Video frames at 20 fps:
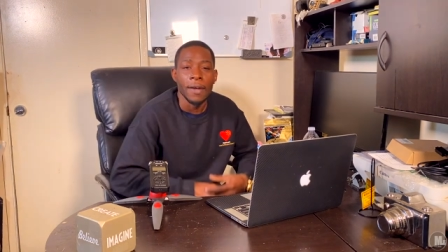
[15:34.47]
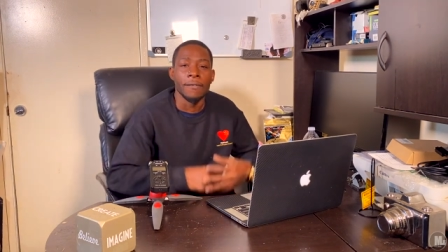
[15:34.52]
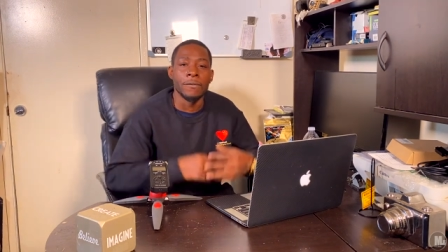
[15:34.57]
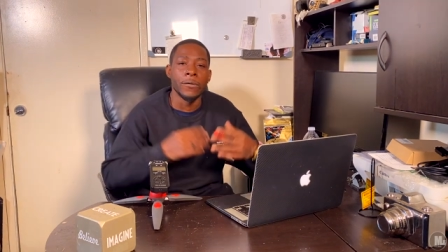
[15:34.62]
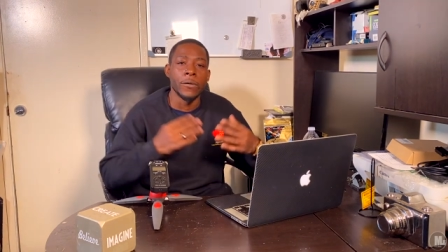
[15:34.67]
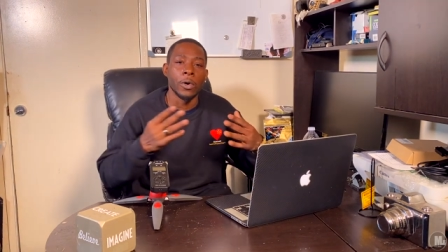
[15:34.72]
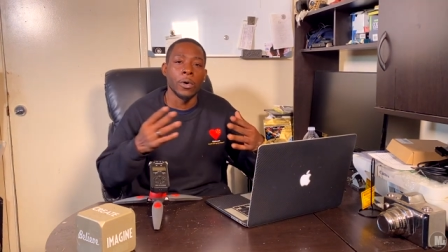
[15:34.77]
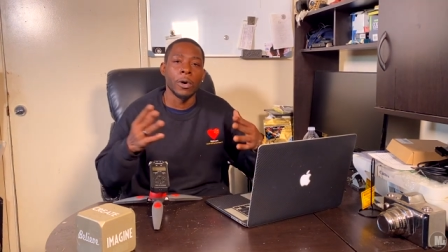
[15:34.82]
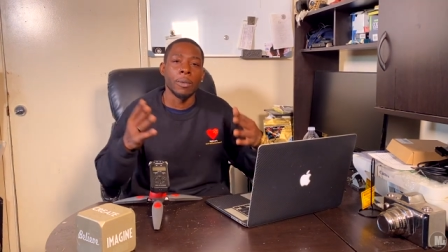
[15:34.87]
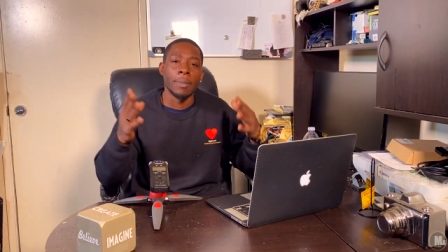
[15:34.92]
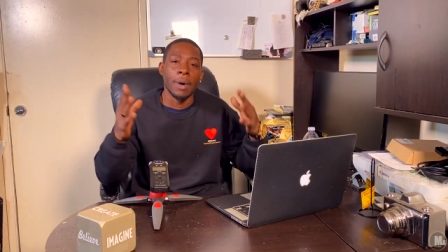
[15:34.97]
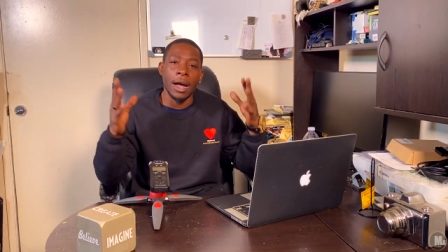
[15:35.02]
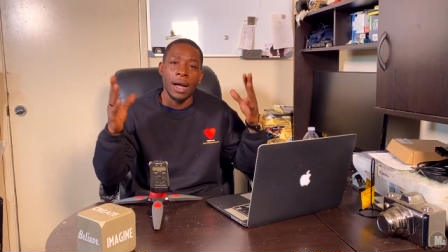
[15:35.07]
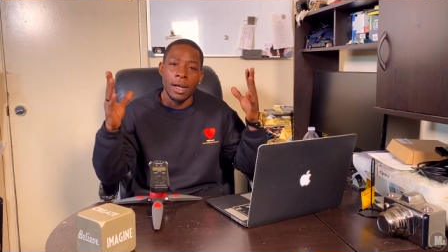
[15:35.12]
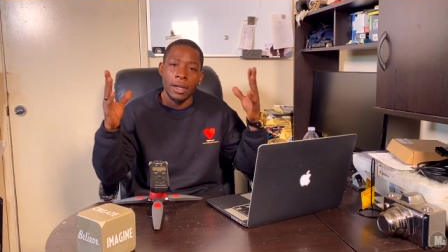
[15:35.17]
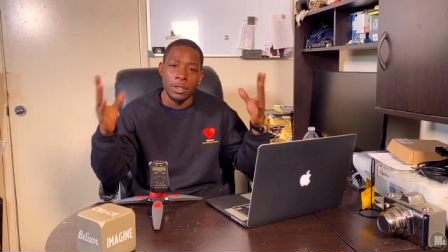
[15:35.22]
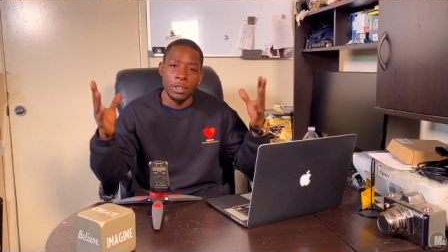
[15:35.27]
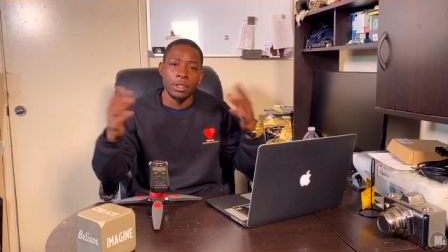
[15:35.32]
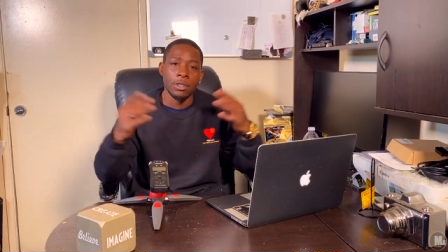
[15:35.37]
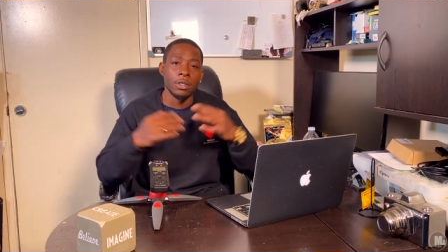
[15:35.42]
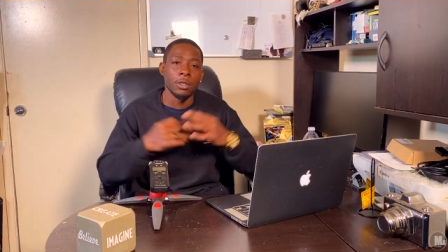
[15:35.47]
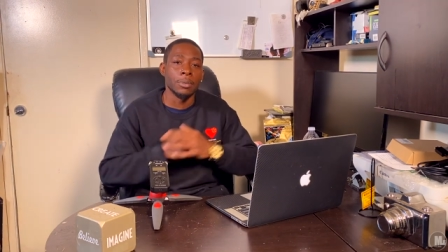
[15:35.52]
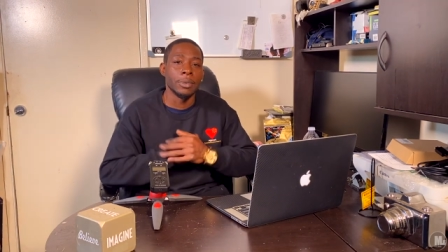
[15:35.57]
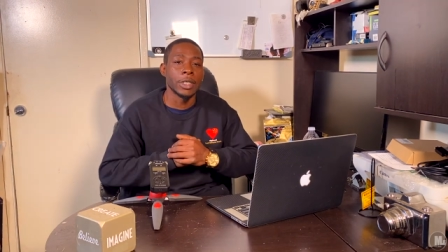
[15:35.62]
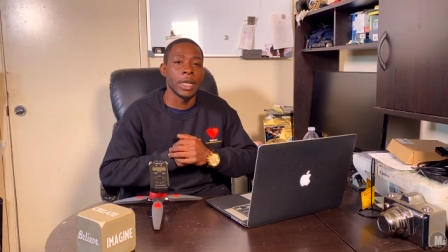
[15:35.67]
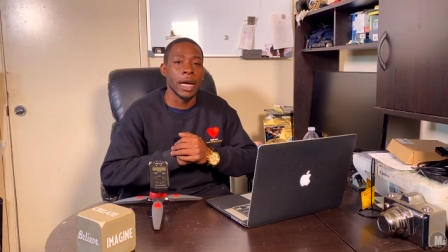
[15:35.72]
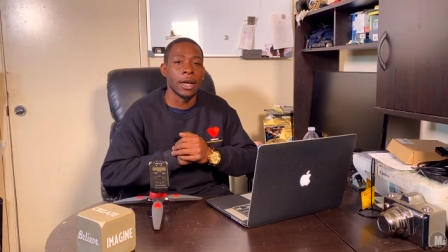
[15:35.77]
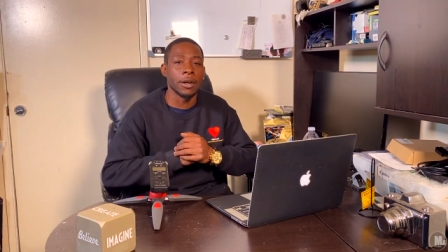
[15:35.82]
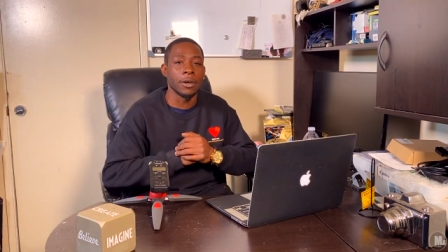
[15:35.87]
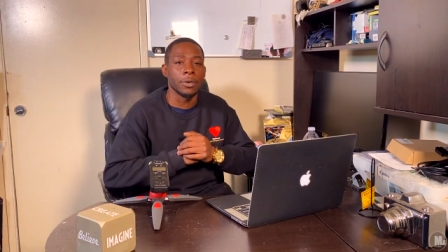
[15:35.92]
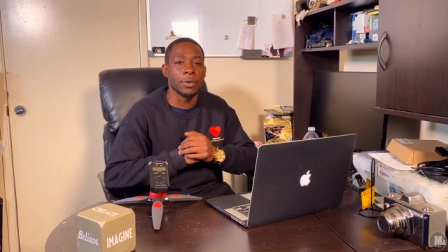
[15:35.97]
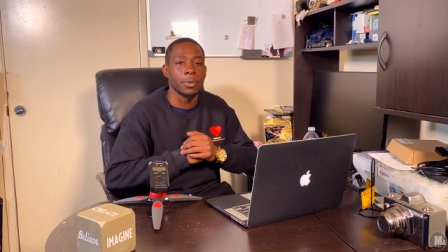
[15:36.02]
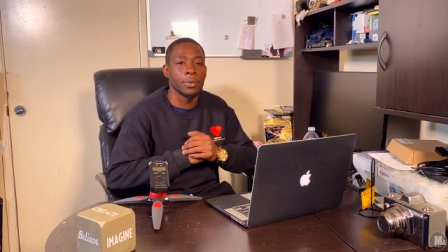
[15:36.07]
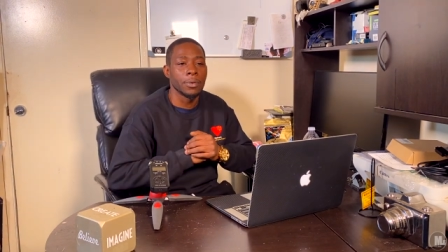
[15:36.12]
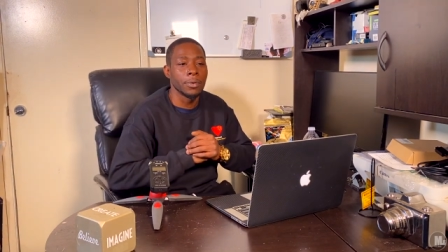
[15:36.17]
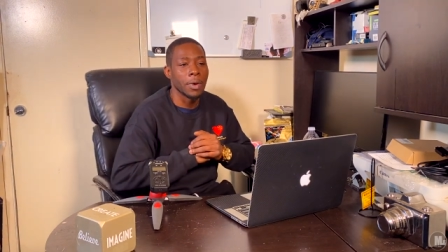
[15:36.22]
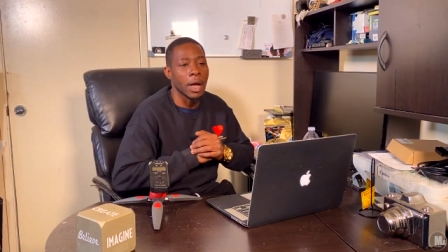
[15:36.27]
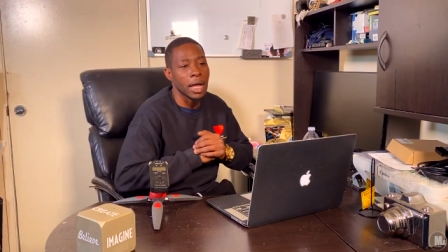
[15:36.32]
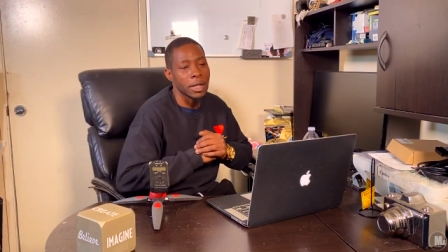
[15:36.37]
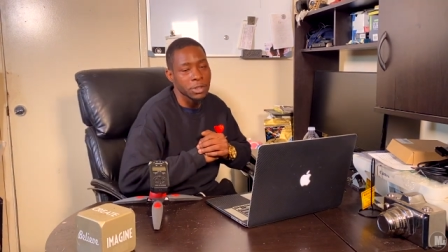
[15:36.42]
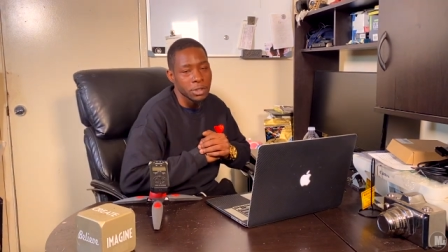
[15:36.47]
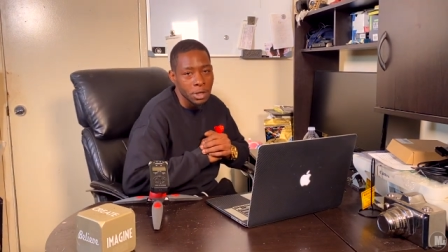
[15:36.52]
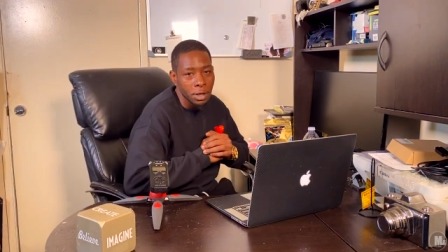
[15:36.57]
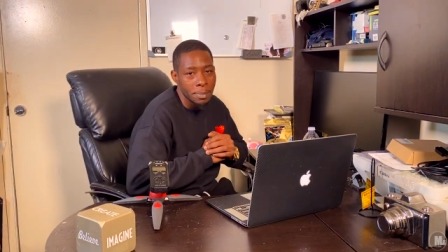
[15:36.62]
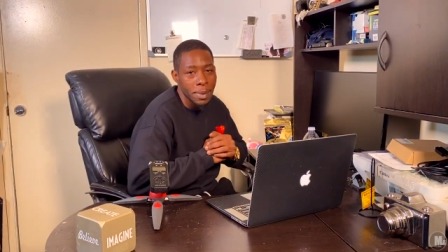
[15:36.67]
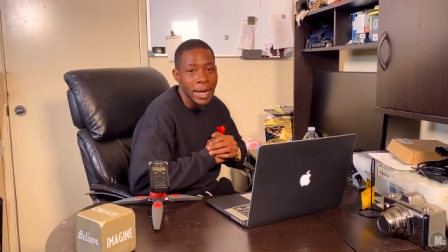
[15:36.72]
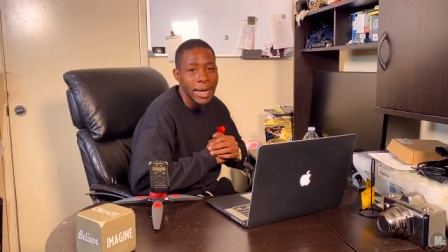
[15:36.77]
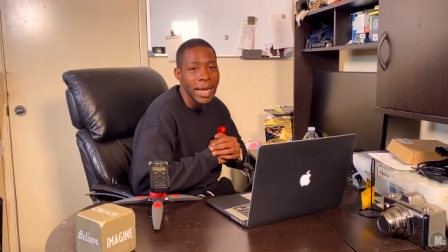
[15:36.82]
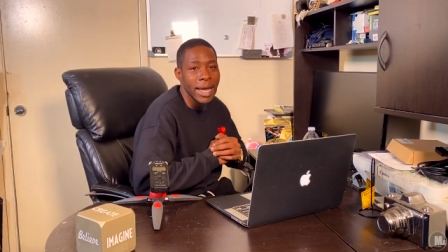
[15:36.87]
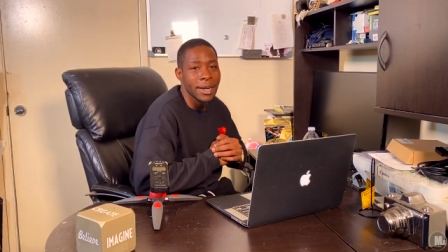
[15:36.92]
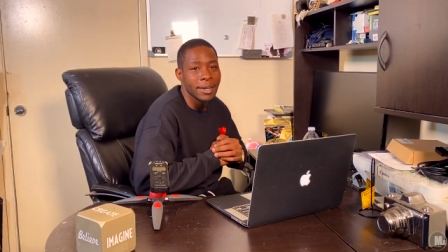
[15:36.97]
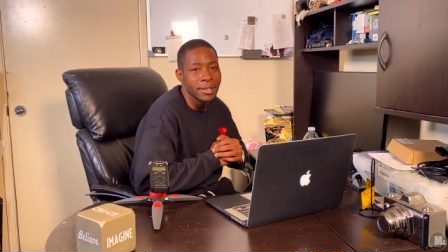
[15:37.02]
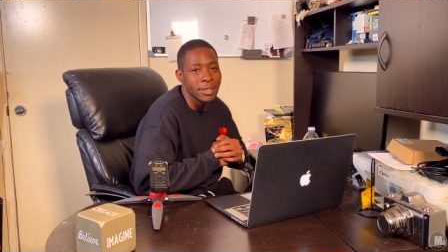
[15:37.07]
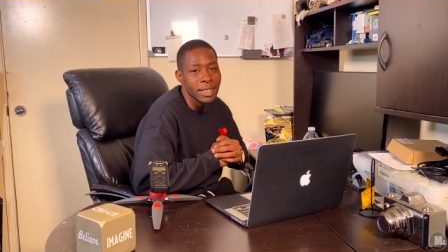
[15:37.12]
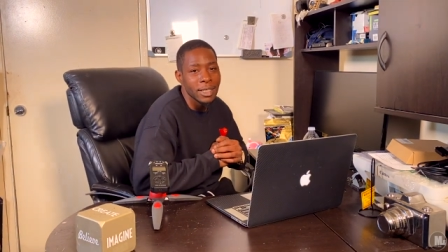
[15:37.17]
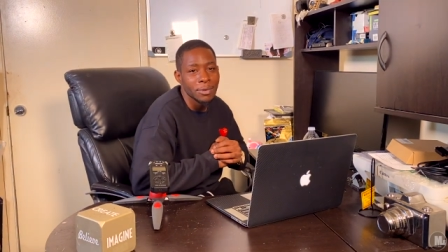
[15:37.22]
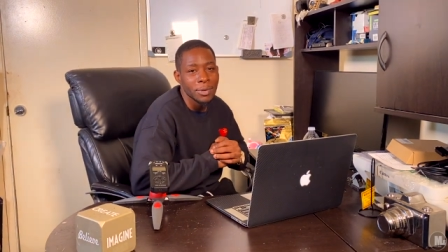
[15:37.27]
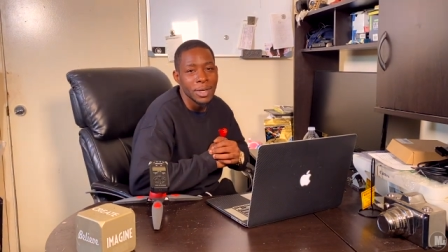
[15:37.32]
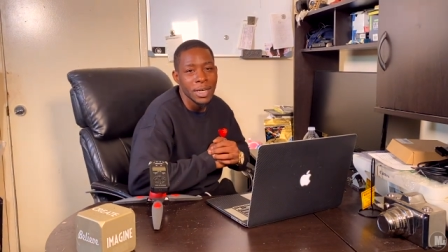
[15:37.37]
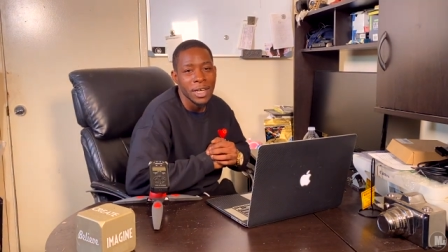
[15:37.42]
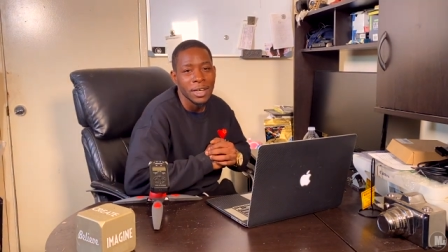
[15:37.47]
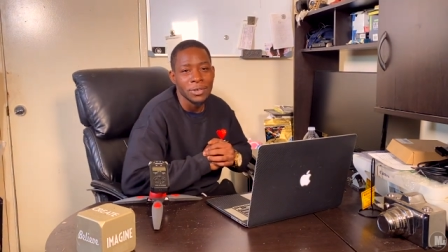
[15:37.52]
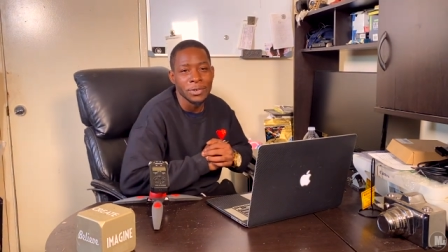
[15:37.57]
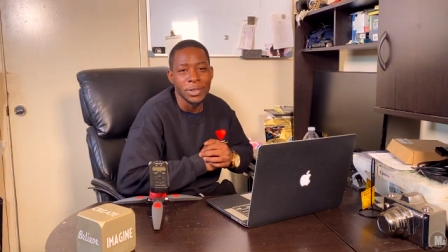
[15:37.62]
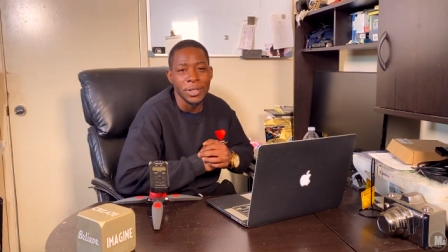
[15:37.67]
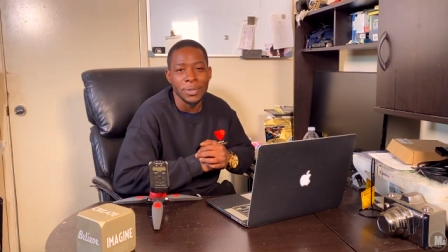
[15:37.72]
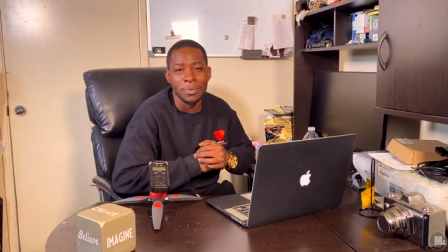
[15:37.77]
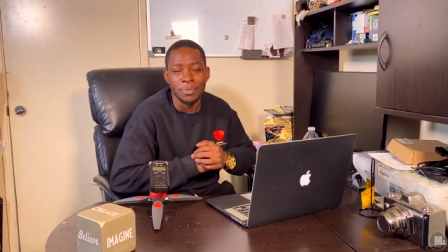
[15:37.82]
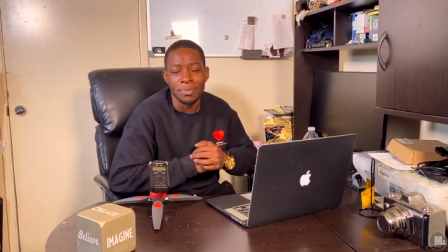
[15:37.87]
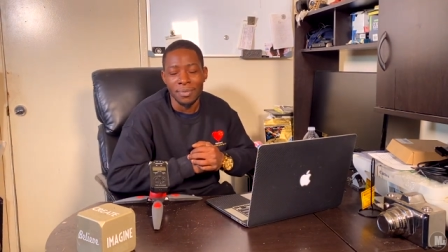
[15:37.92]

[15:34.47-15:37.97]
for my YouTube channel. I sold my Canon C100.